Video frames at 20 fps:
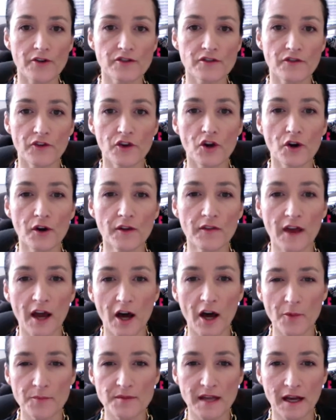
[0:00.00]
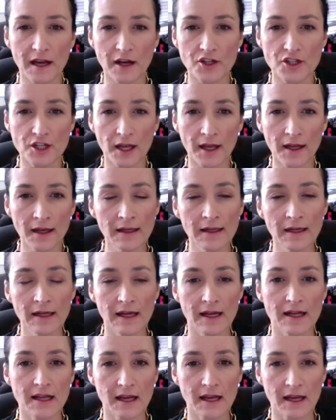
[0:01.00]
So if you go to the help section
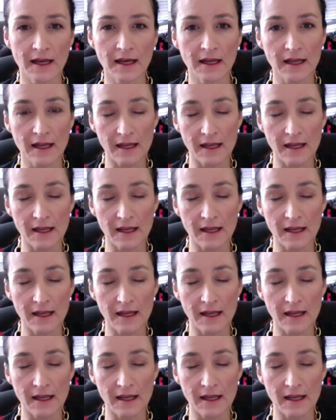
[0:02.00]
and